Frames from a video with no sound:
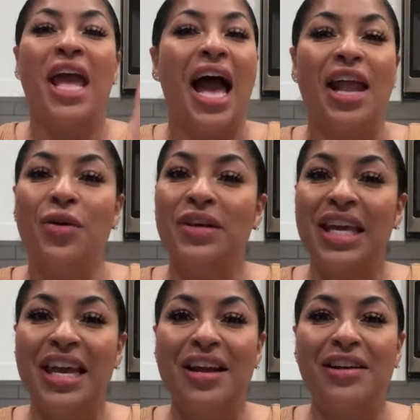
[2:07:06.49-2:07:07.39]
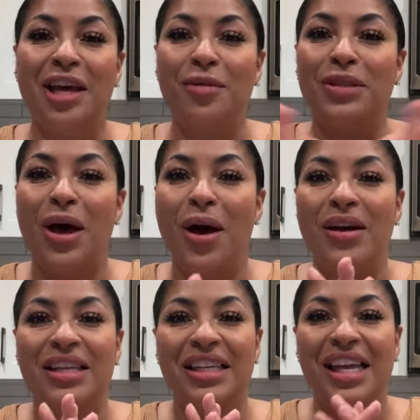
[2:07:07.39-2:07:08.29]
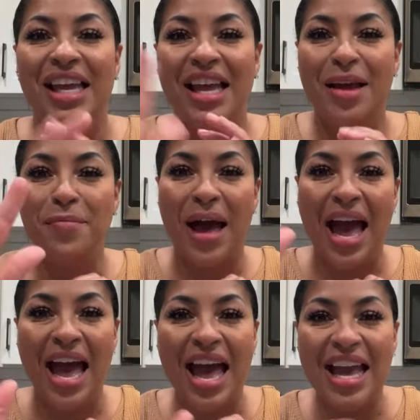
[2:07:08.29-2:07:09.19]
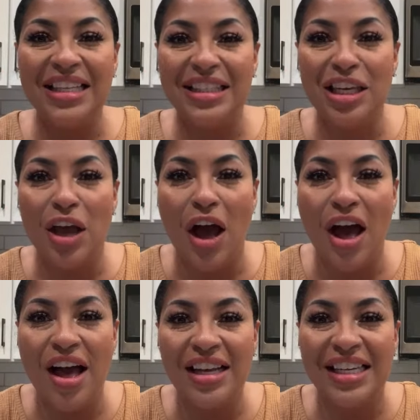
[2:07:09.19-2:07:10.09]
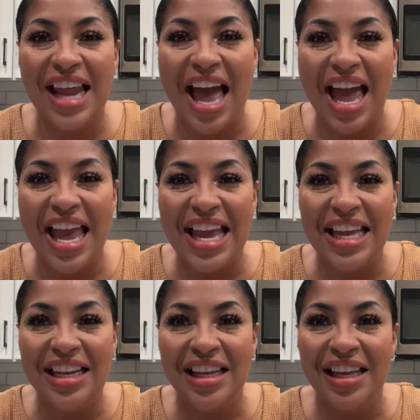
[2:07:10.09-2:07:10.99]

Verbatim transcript: I don't care. Let them talk. Bye. See y'all. Good night.